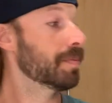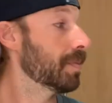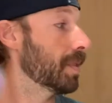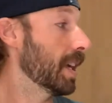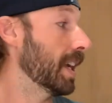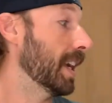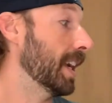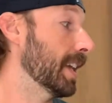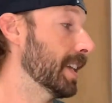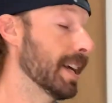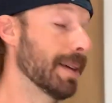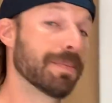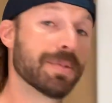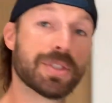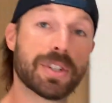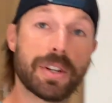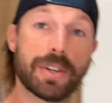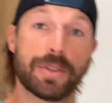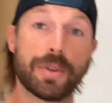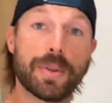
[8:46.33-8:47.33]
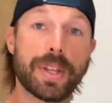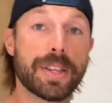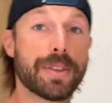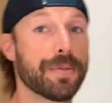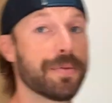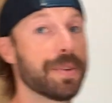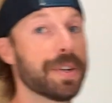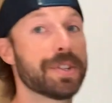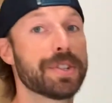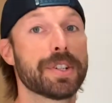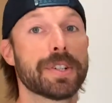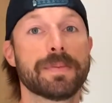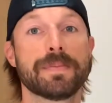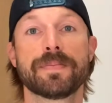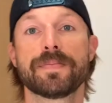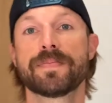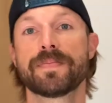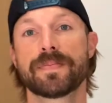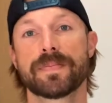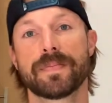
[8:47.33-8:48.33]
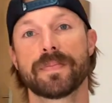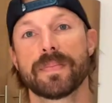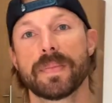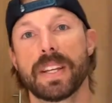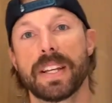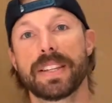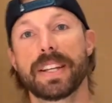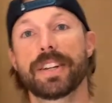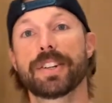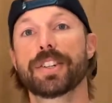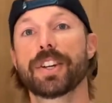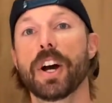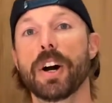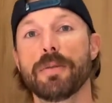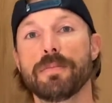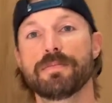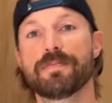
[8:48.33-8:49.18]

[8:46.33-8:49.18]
And I'm just gonna throw that in the freezer, and there you go.